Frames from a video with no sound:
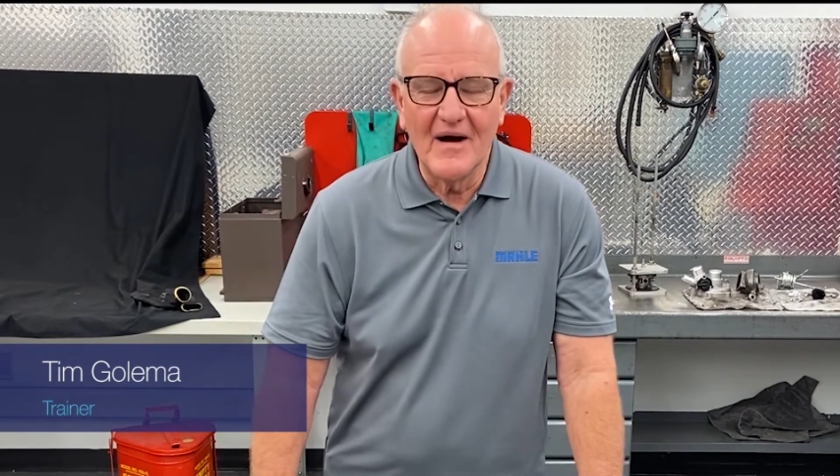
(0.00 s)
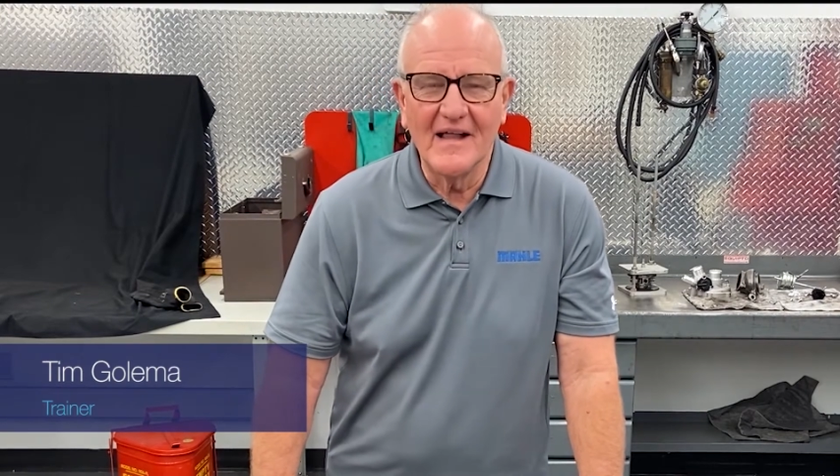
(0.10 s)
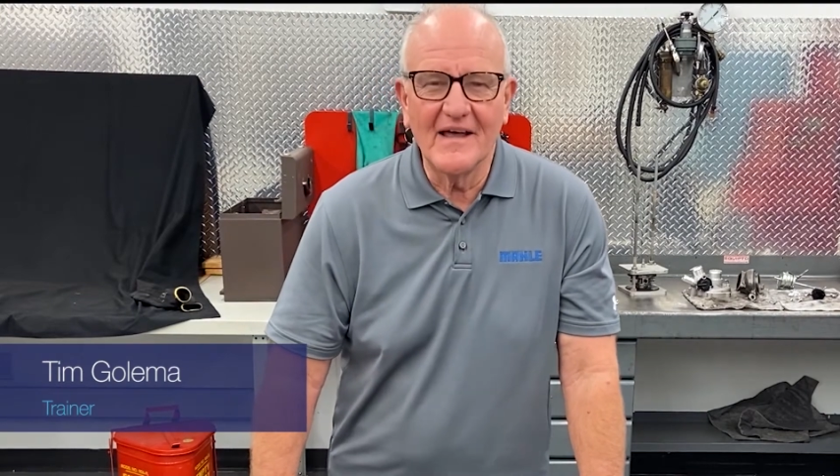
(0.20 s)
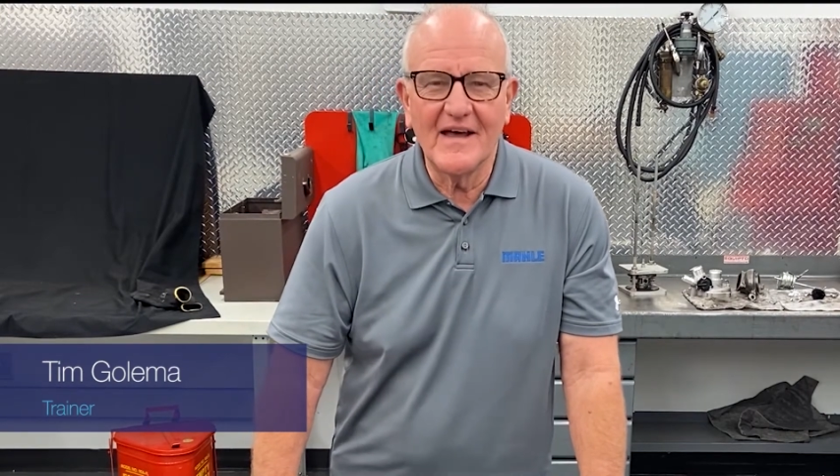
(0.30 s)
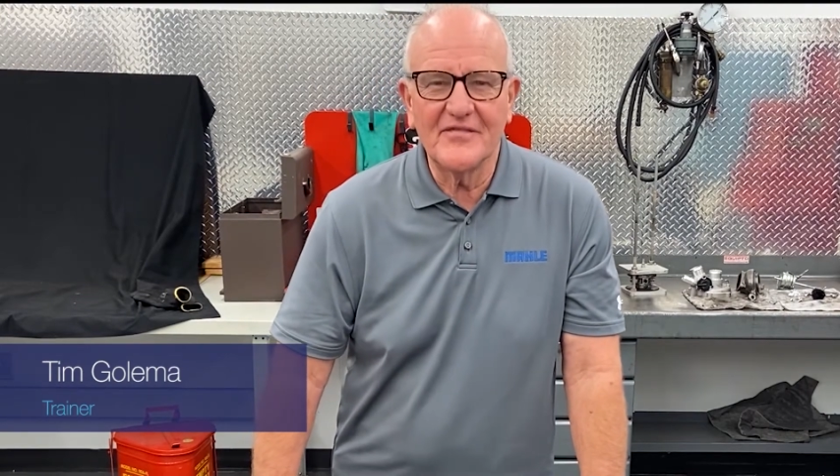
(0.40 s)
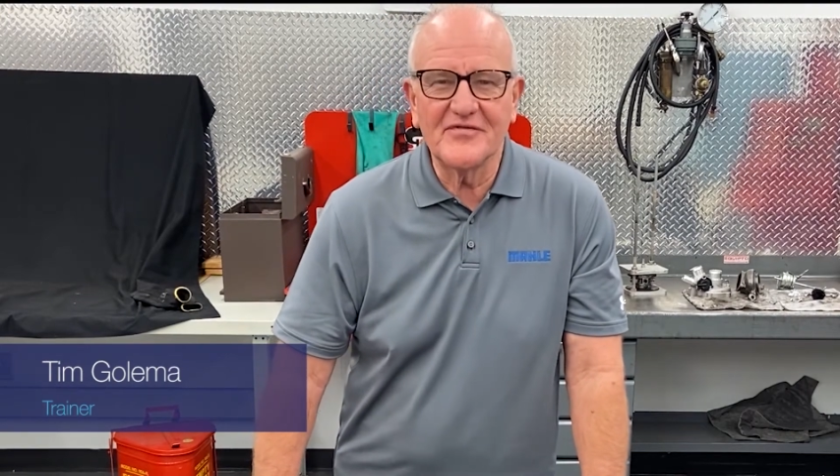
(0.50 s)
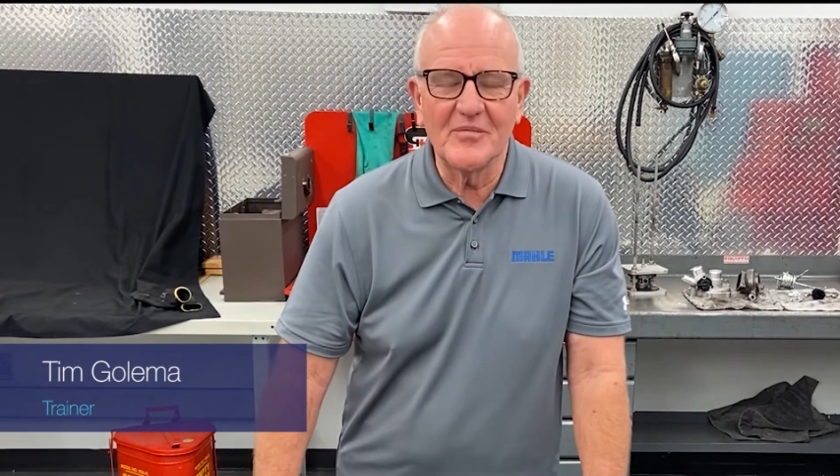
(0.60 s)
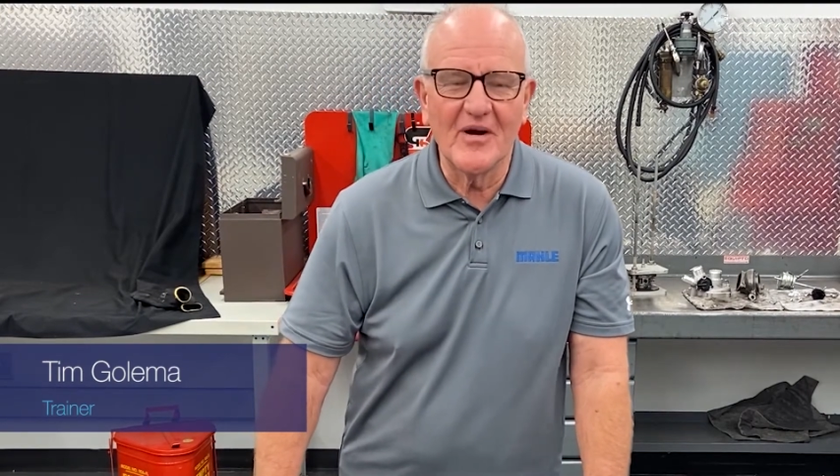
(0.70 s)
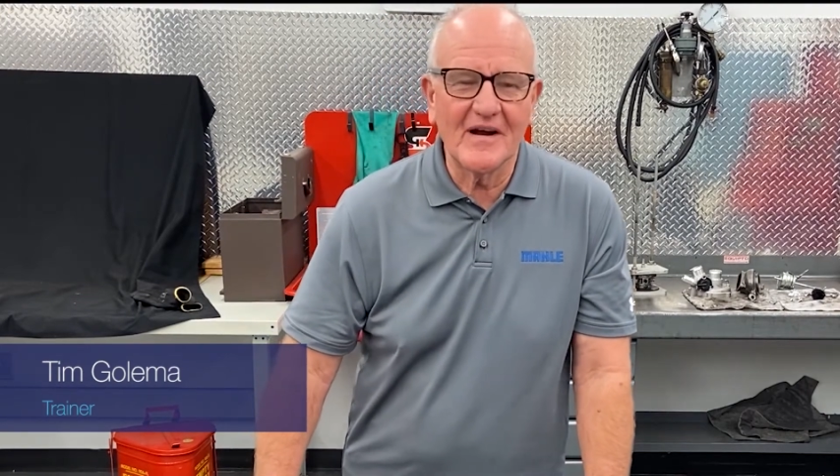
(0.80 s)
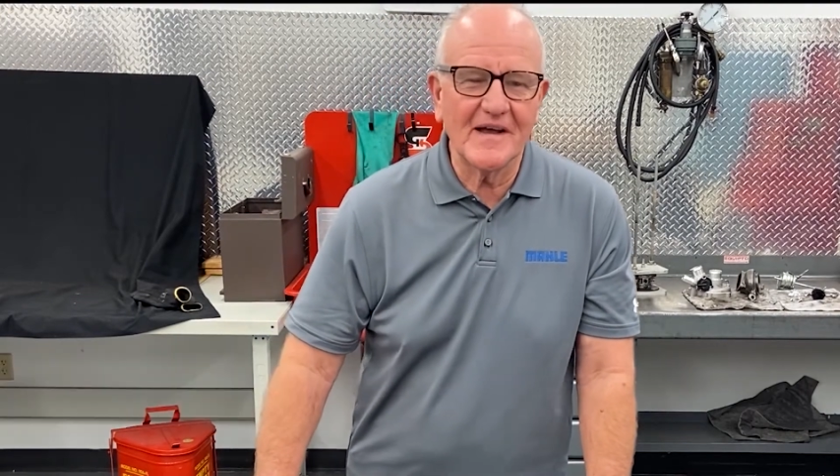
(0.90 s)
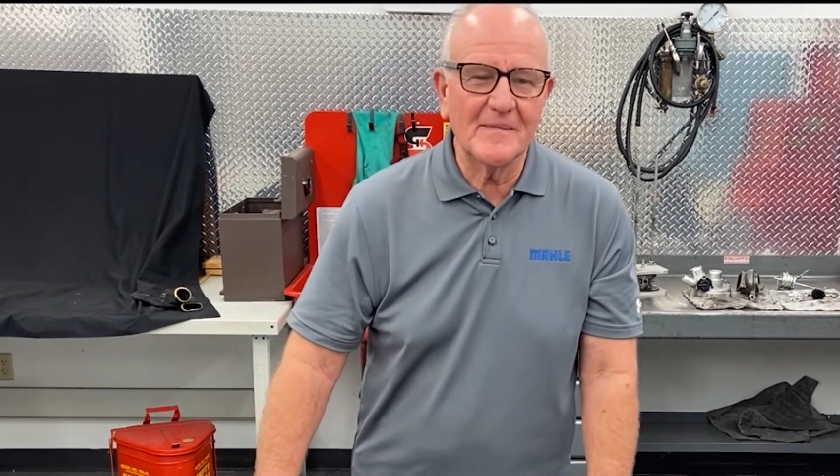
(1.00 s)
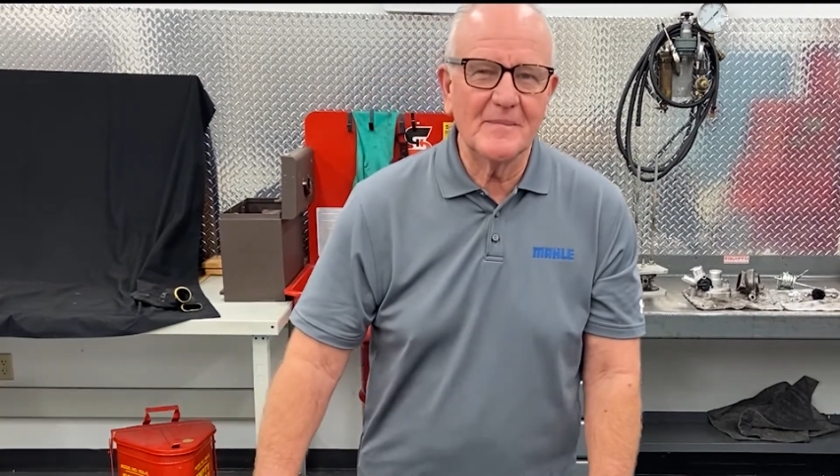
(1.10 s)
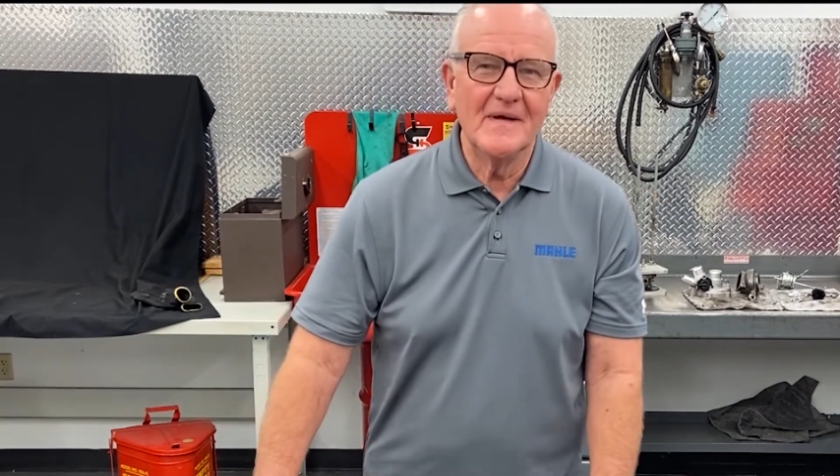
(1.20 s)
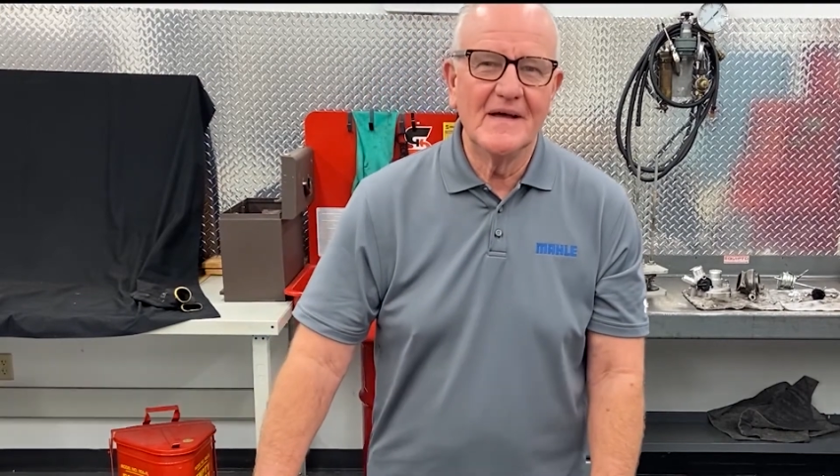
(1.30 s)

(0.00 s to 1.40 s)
MAHLE Aftermarket,